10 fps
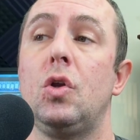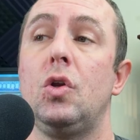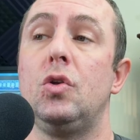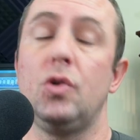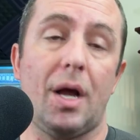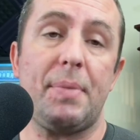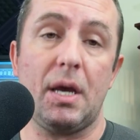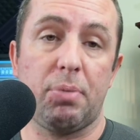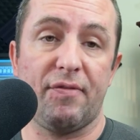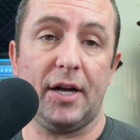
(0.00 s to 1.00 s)
Do not be
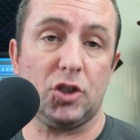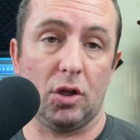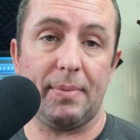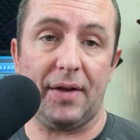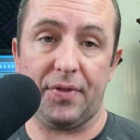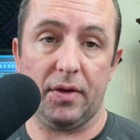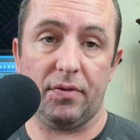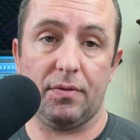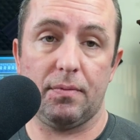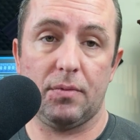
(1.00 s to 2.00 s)
unprofessional about
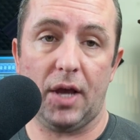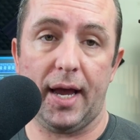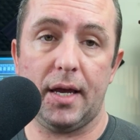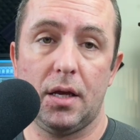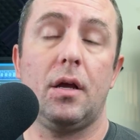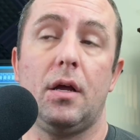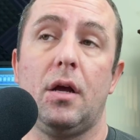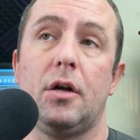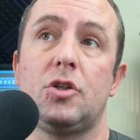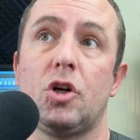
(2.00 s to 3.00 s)
this. Okay.
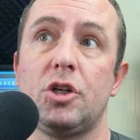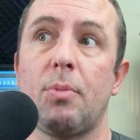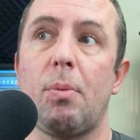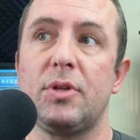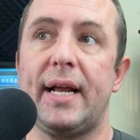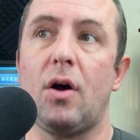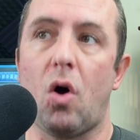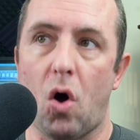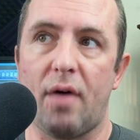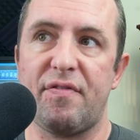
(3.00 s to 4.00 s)
Or turn your mobile data
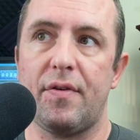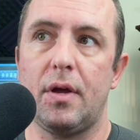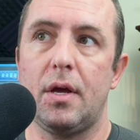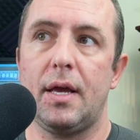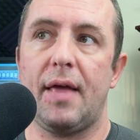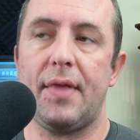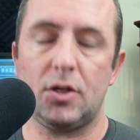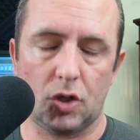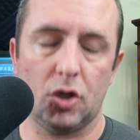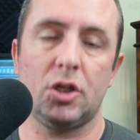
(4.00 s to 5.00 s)
off and then
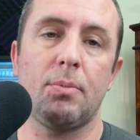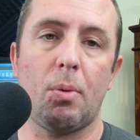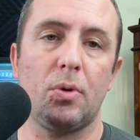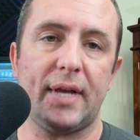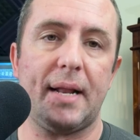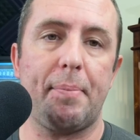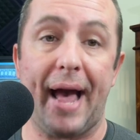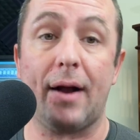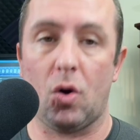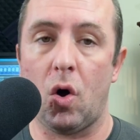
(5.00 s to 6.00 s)
turn your mobile data
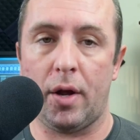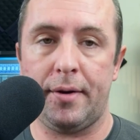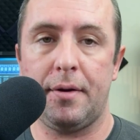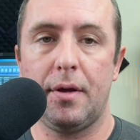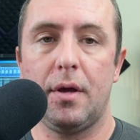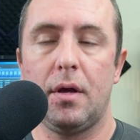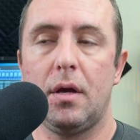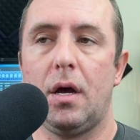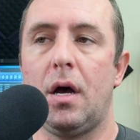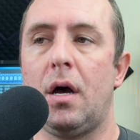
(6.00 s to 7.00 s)
back on
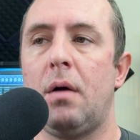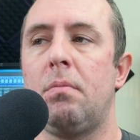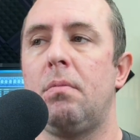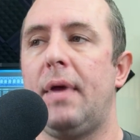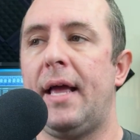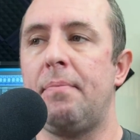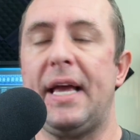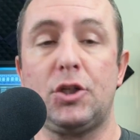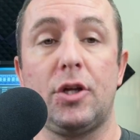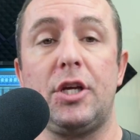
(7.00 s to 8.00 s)
and
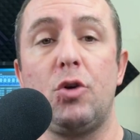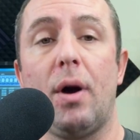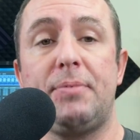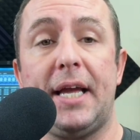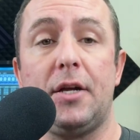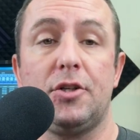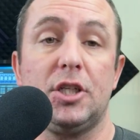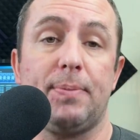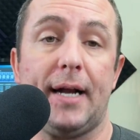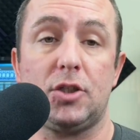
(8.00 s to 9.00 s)
make sure that you update your
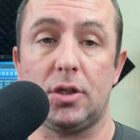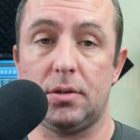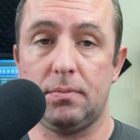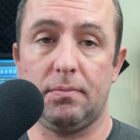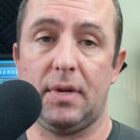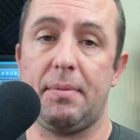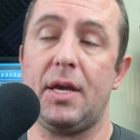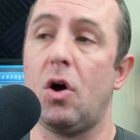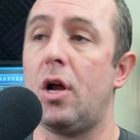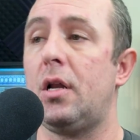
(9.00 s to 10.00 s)
dispatcher. Maybe
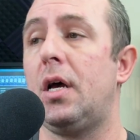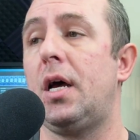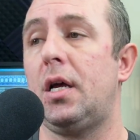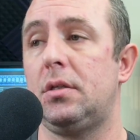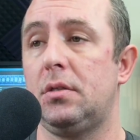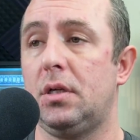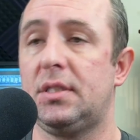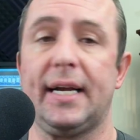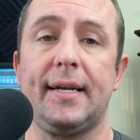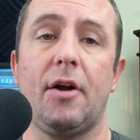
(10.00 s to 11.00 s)
on a
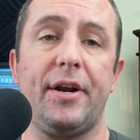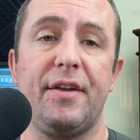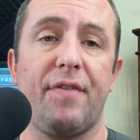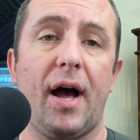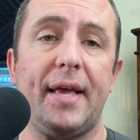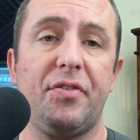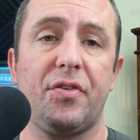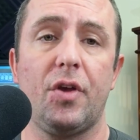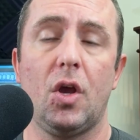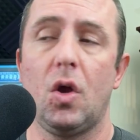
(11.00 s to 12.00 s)
secondary device
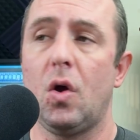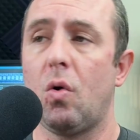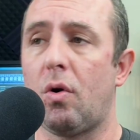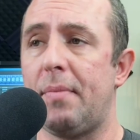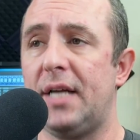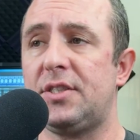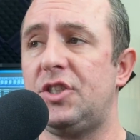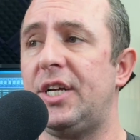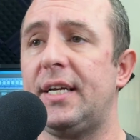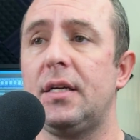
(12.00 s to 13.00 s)
or
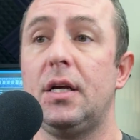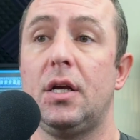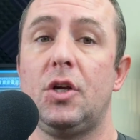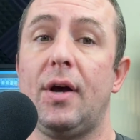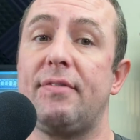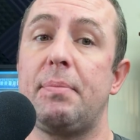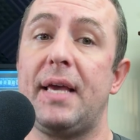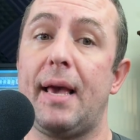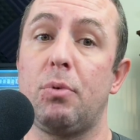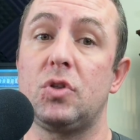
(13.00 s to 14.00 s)
messaging, you have to be
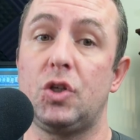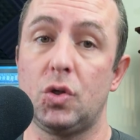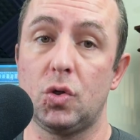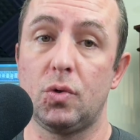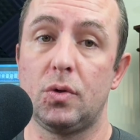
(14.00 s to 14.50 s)
able to